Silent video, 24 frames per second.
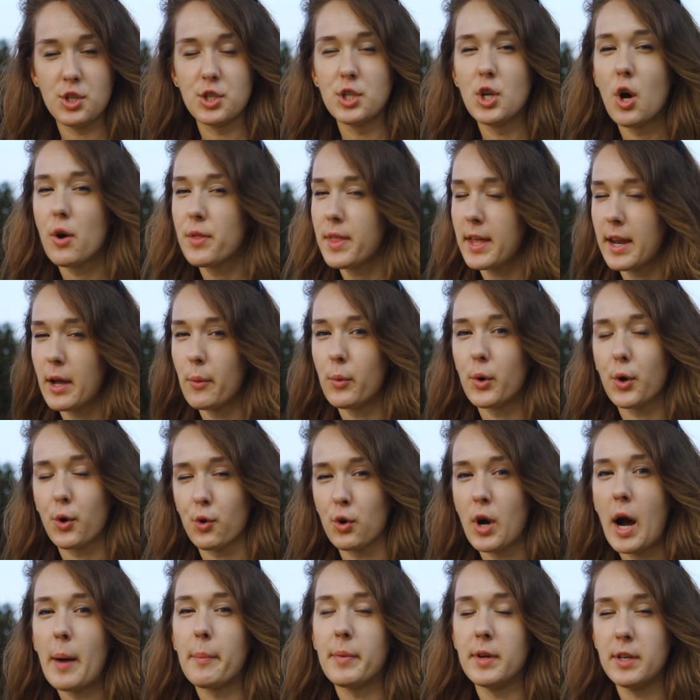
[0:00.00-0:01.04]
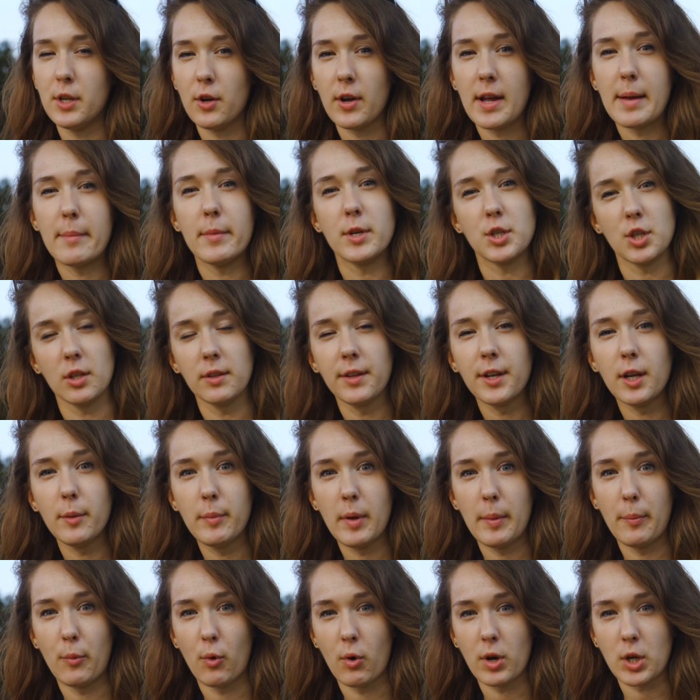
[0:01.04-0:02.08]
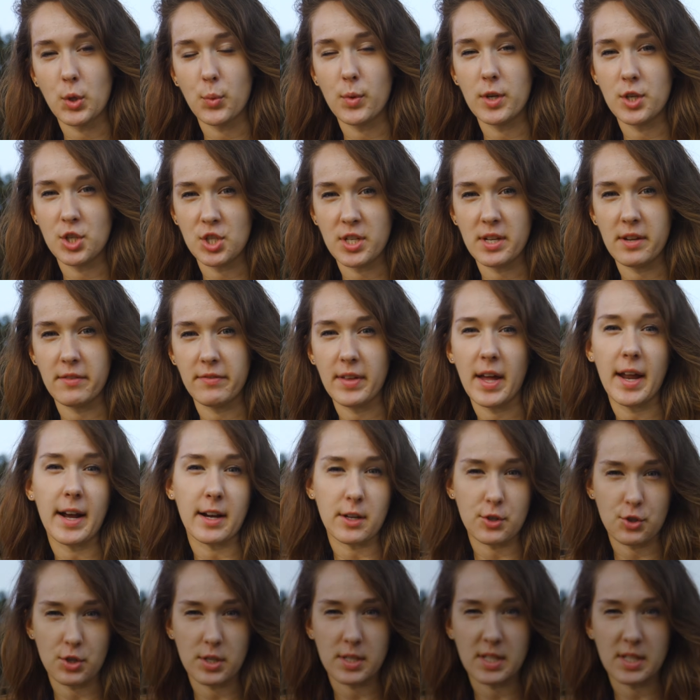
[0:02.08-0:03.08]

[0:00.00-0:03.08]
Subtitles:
know that it will crop in your image a little bit more to achieve that extra